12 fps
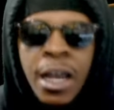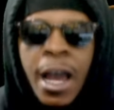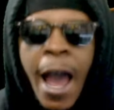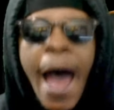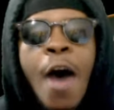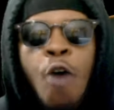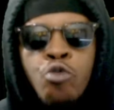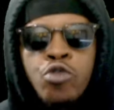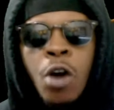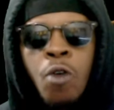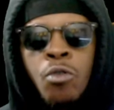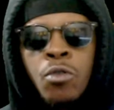Hell
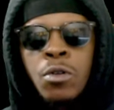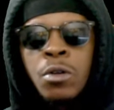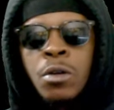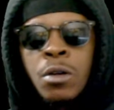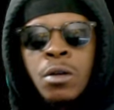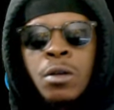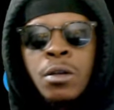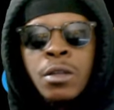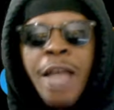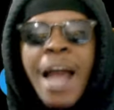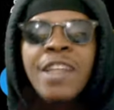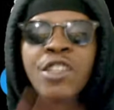no.
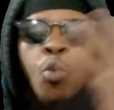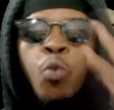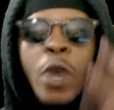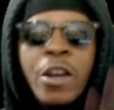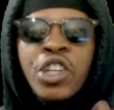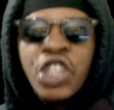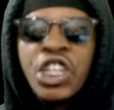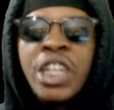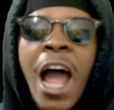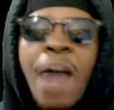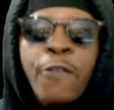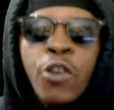That is the weirdest
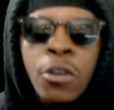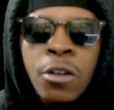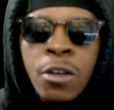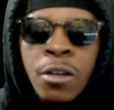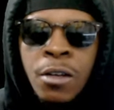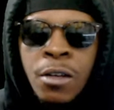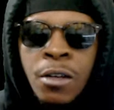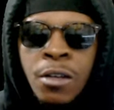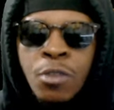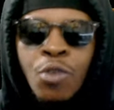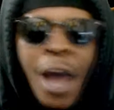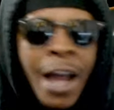shit ever.
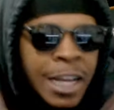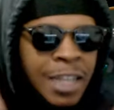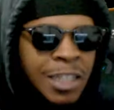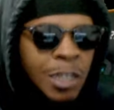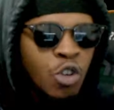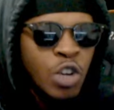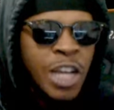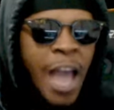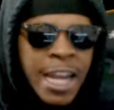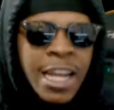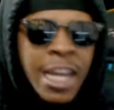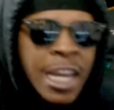You got niggas
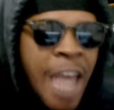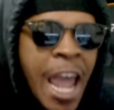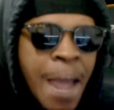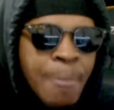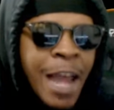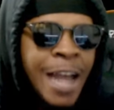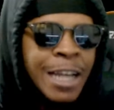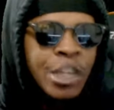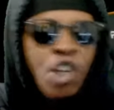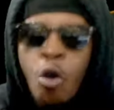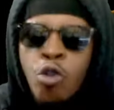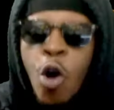creating the game that
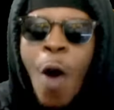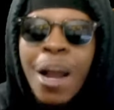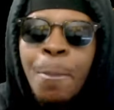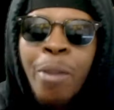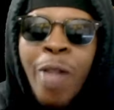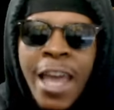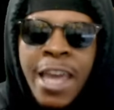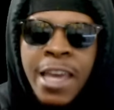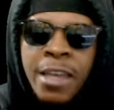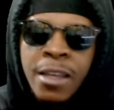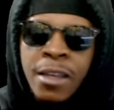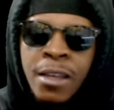don't know how to play
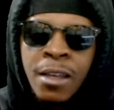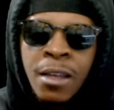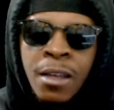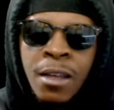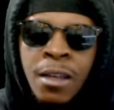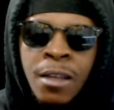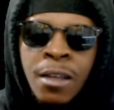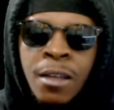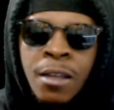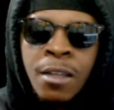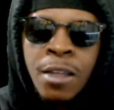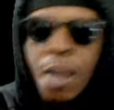it.
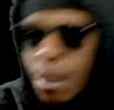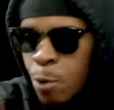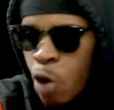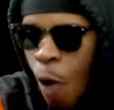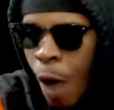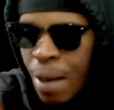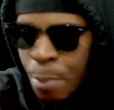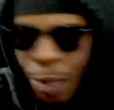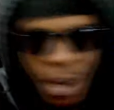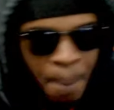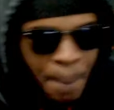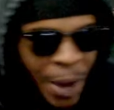To know how to
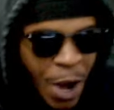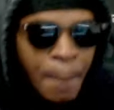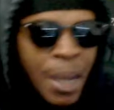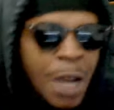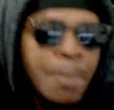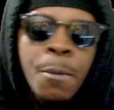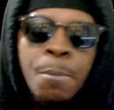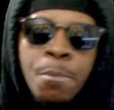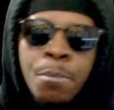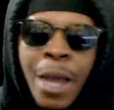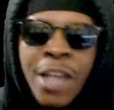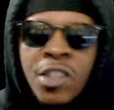play the bare minimum,
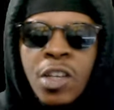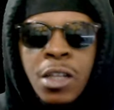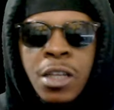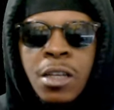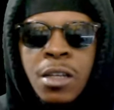basically.